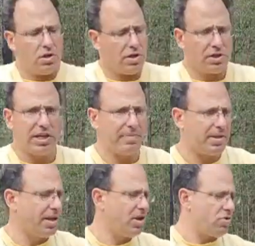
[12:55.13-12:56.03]
same
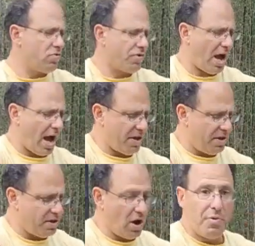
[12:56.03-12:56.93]
thing here. You've got,
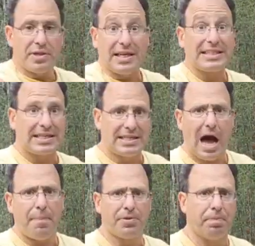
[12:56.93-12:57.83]
everything's on
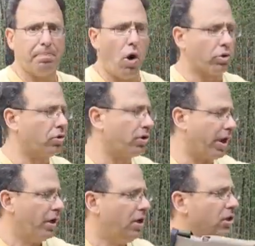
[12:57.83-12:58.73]
top of the bolt.
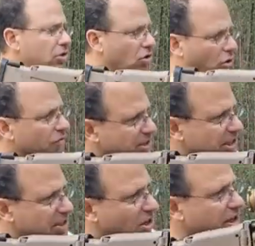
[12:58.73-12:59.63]
Okay, so this
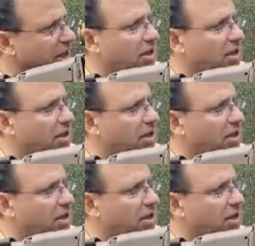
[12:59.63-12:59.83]
is going to